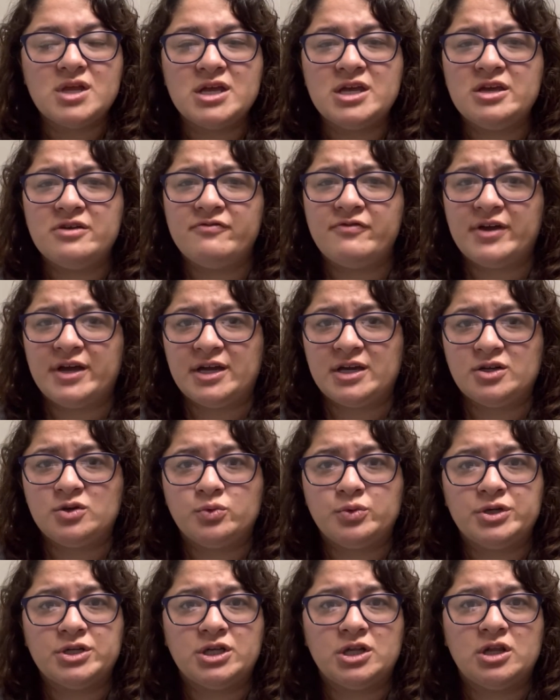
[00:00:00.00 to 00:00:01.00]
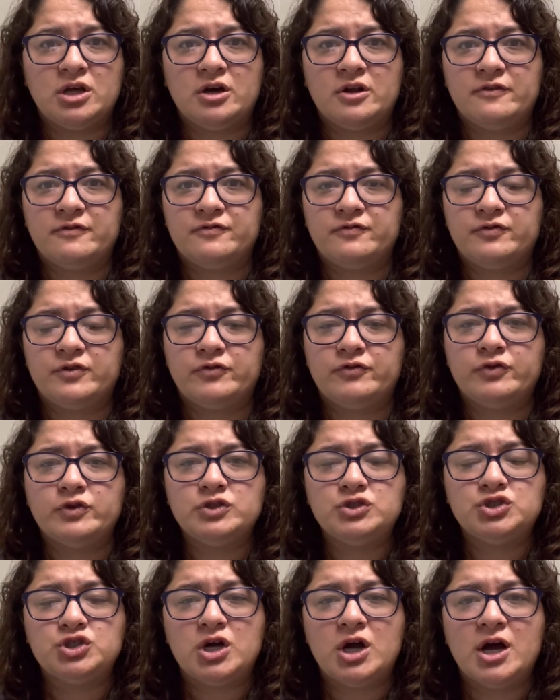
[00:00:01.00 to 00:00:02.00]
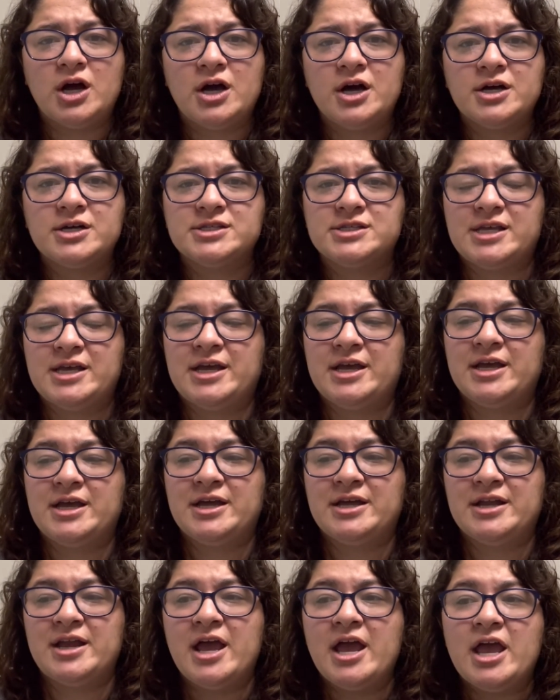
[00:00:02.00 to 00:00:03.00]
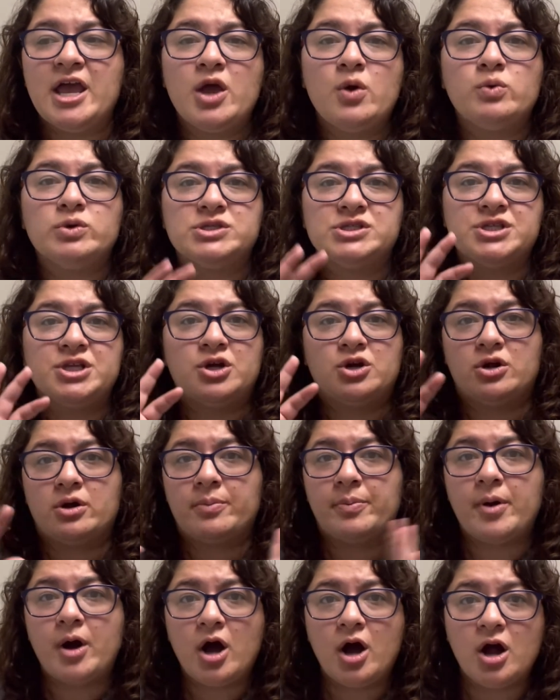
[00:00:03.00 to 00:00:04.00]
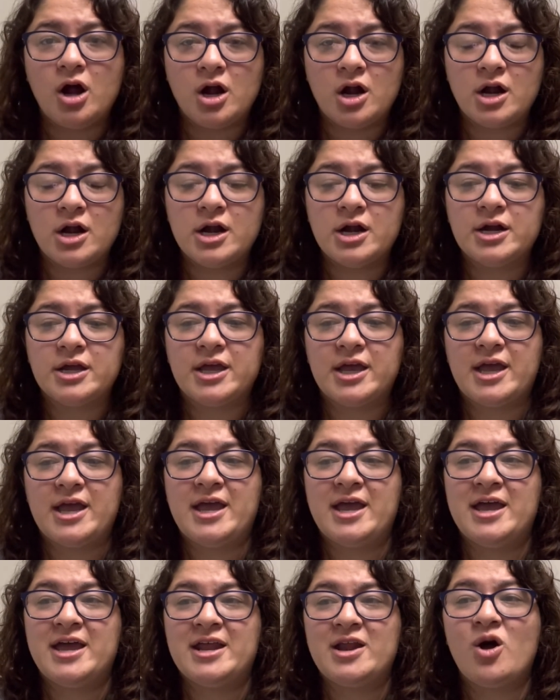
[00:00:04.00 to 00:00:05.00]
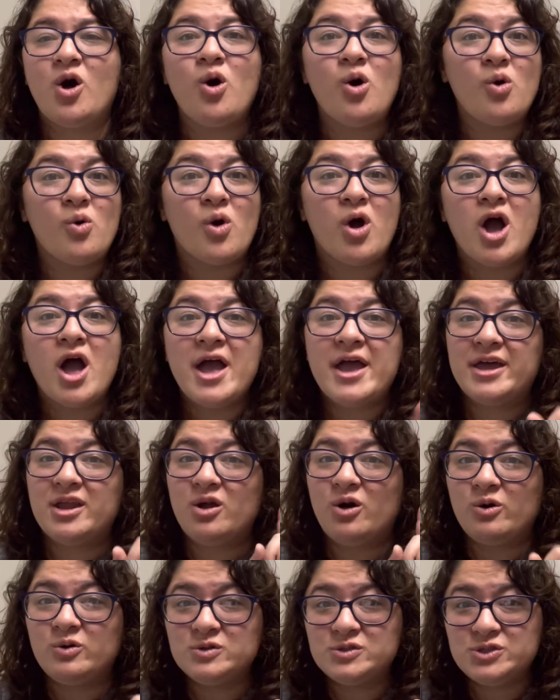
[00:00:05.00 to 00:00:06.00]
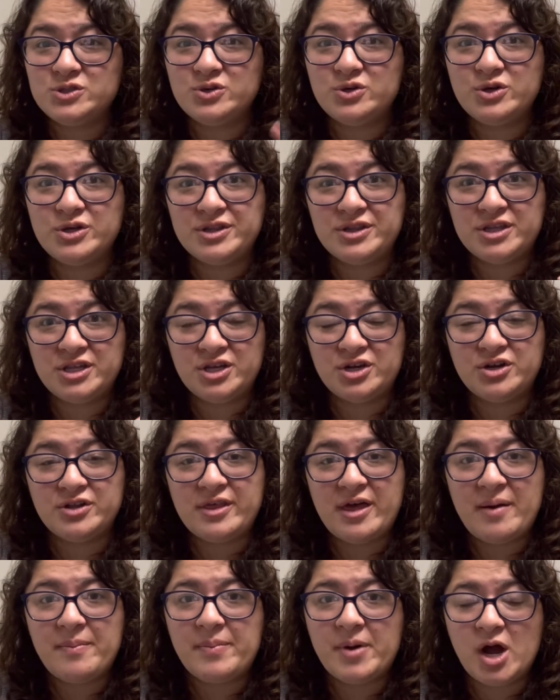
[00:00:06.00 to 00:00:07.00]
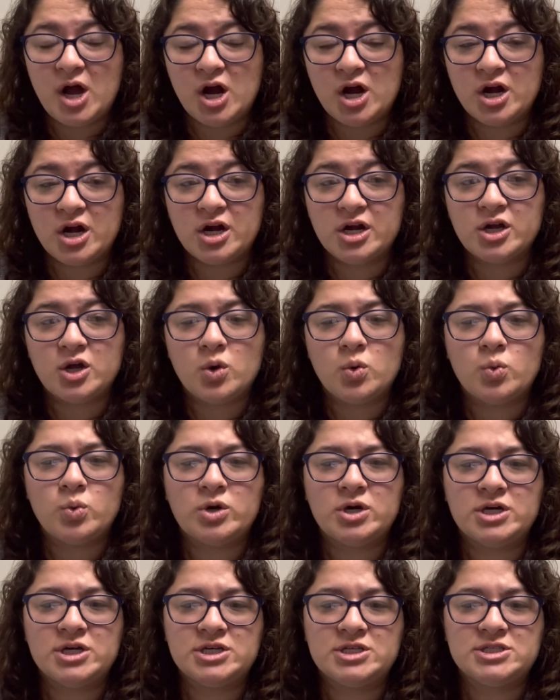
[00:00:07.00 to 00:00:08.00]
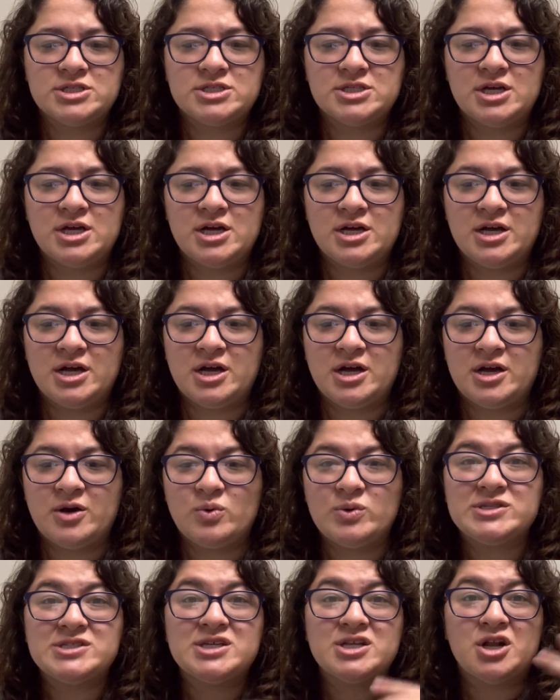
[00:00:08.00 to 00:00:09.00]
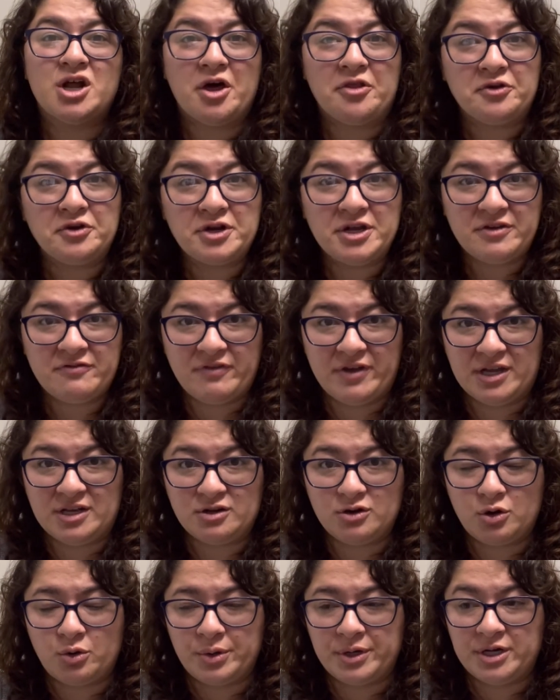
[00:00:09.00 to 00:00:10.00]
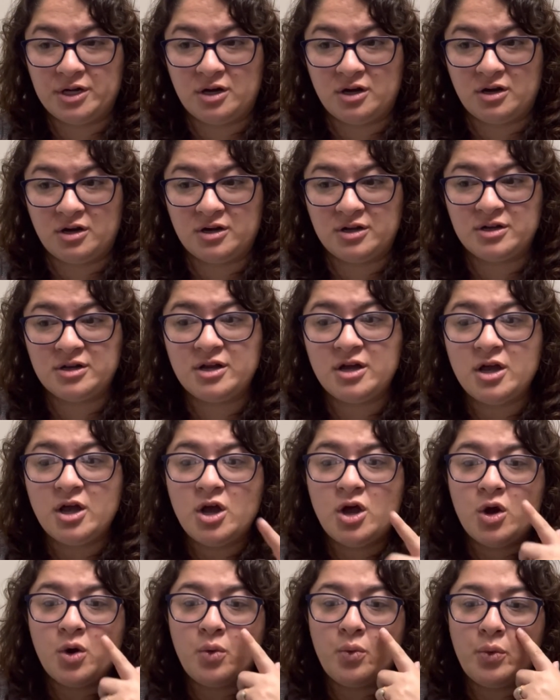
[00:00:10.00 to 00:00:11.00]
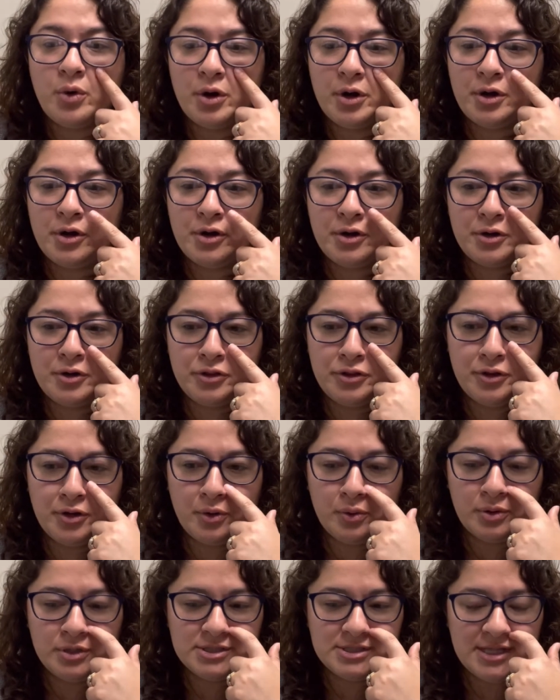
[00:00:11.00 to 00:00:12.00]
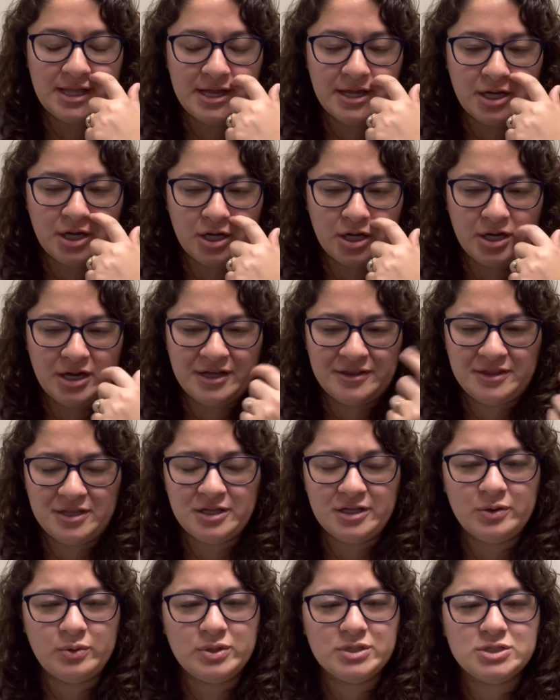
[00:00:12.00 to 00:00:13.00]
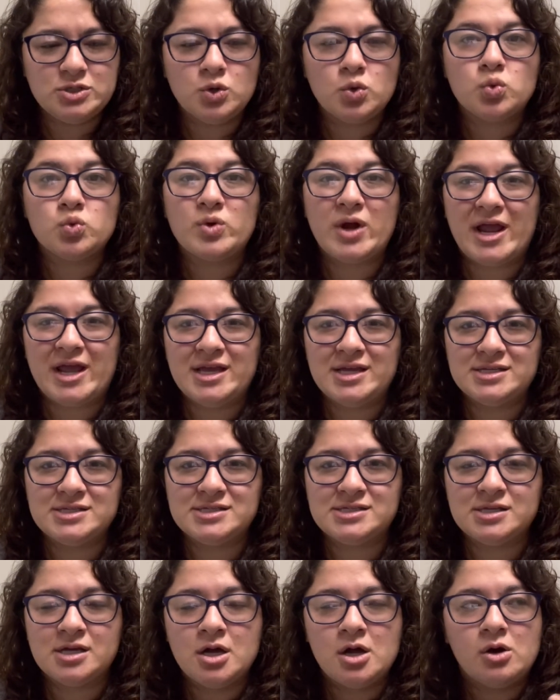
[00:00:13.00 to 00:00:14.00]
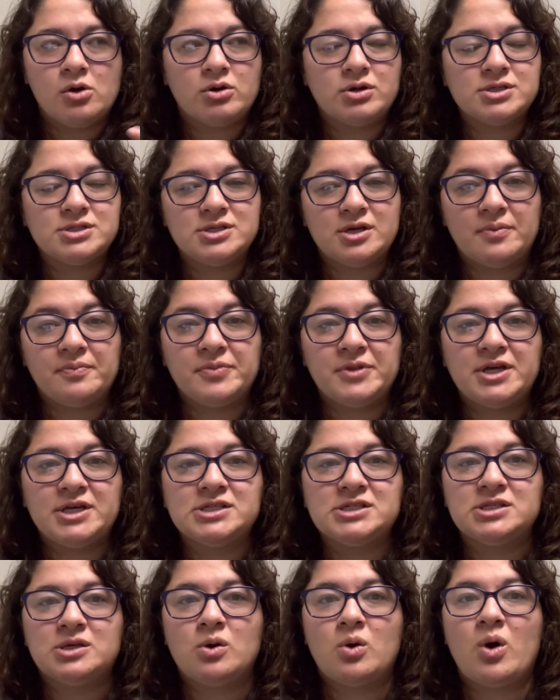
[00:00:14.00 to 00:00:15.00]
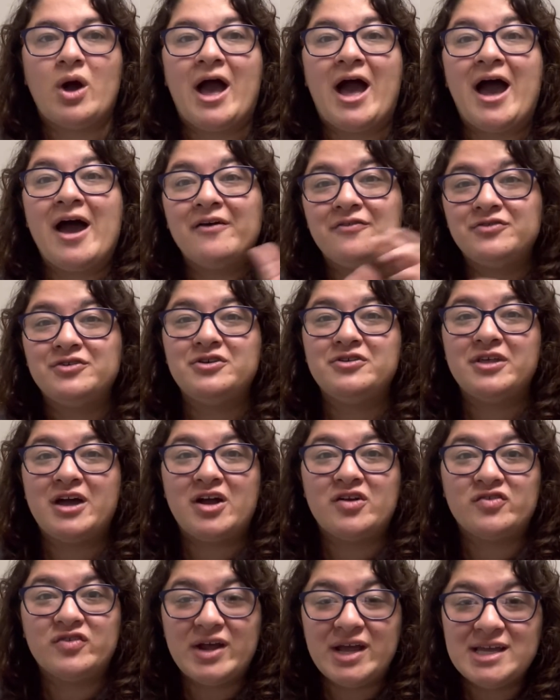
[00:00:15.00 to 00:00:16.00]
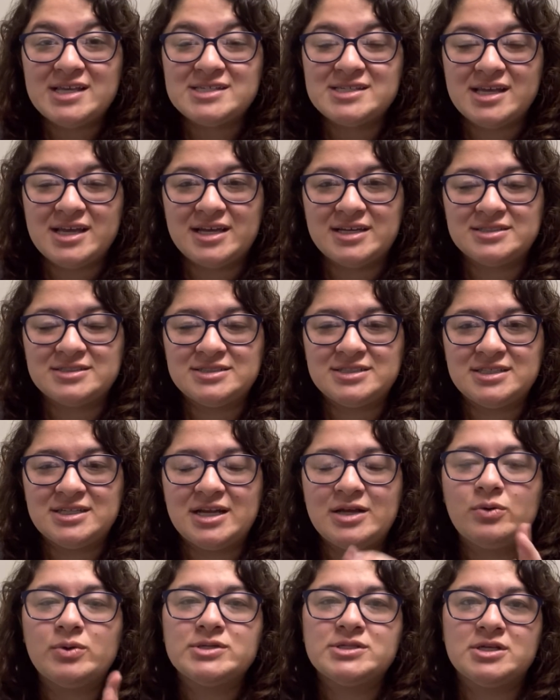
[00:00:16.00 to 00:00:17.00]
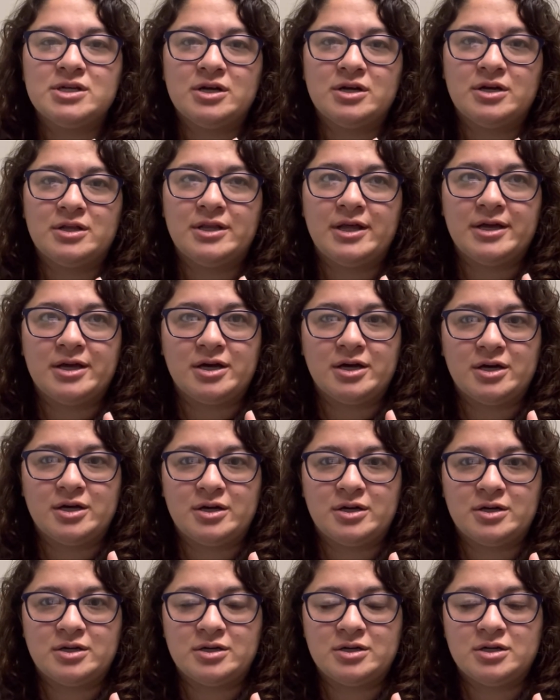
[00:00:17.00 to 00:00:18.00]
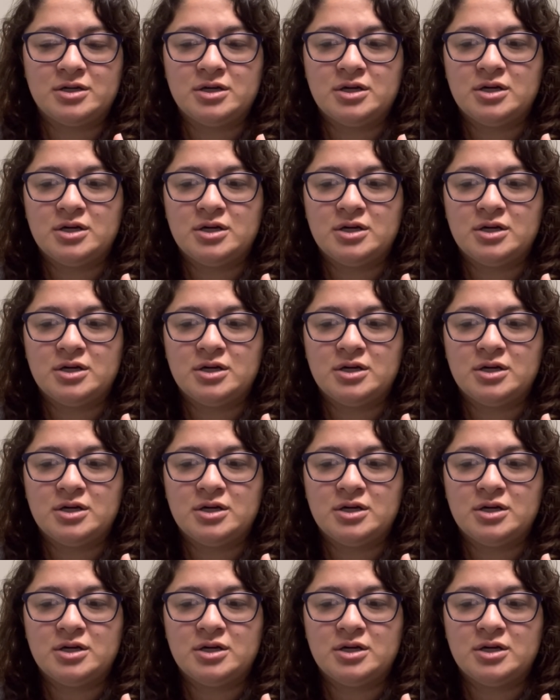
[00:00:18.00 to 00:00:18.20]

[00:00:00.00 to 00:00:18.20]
event with a lot of food trucks, and it was near a park. And also near that park was another event going on, where there was like I think it was a race or something. So after that race ended, it was a